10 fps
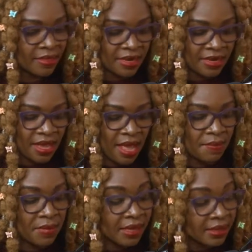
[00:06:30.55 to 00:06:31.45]
That there
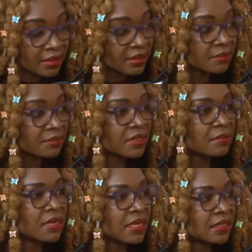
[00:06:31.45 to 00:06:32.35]
are mechanisms
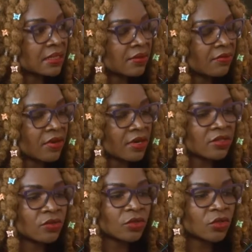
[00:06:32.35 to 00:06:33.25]
in place for
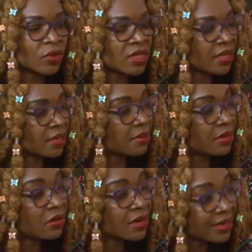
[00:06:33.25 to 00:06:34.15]
us to ensure they can
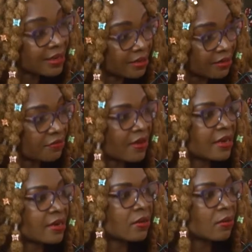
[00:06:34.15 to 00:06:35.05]
be correctly
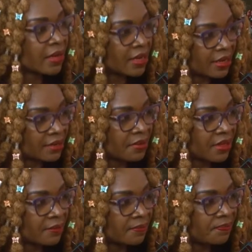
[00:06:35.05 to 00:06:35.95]
referred where need
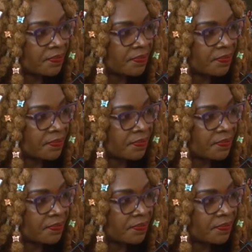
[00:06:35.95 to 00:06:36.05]
be.